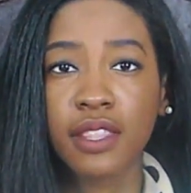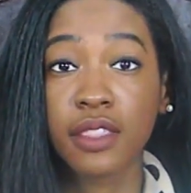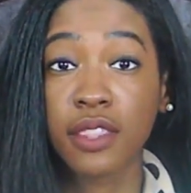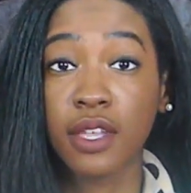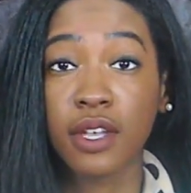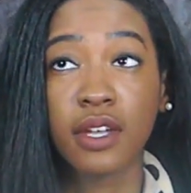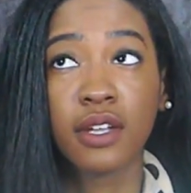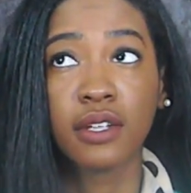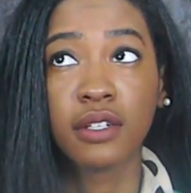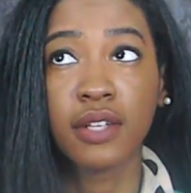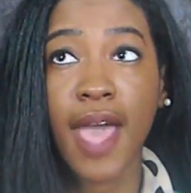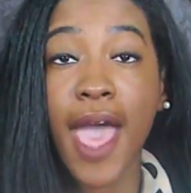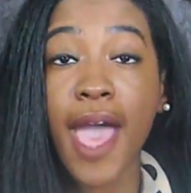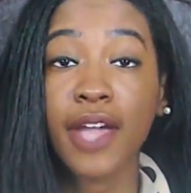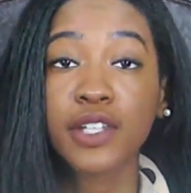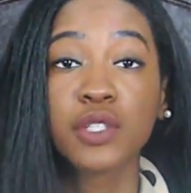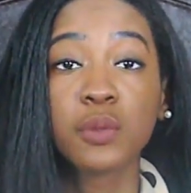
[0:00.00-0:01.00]
the
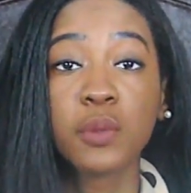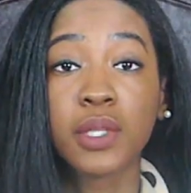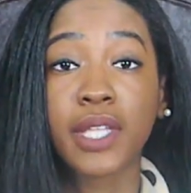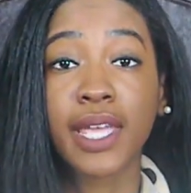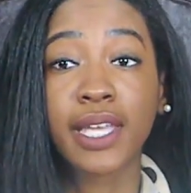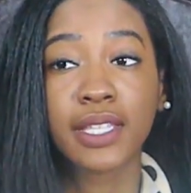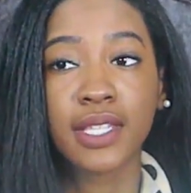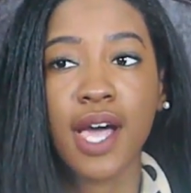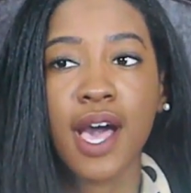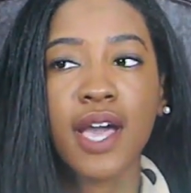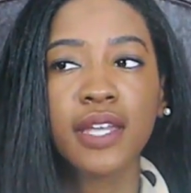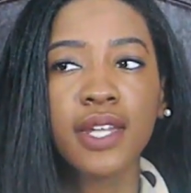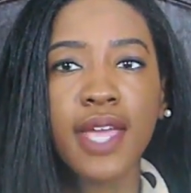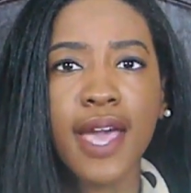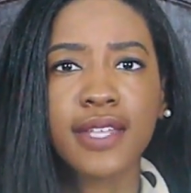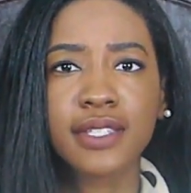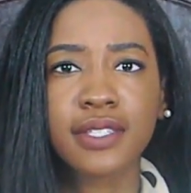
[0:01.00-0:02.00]
actual like line
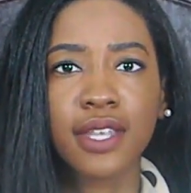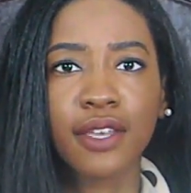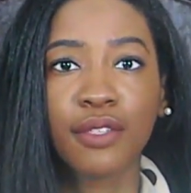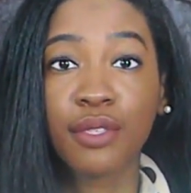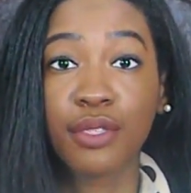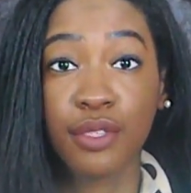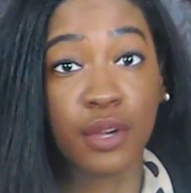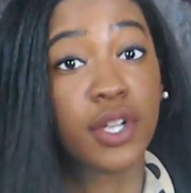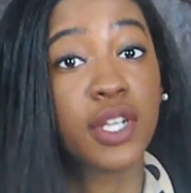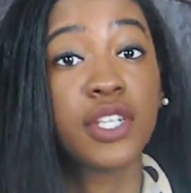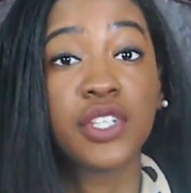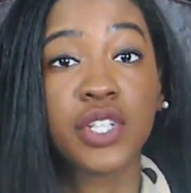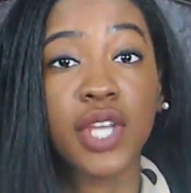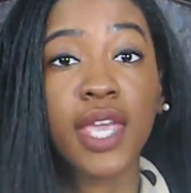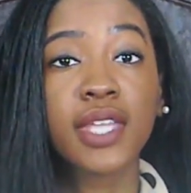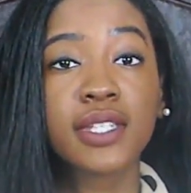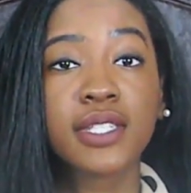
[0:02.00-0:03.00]
has like 30
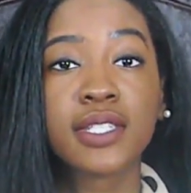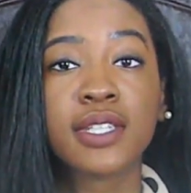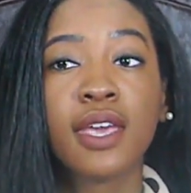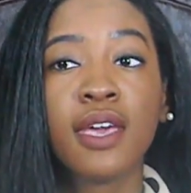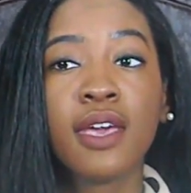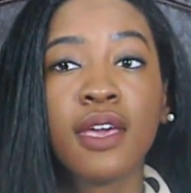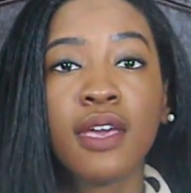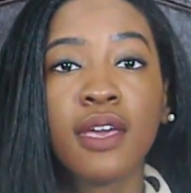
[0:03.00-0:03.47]
shades.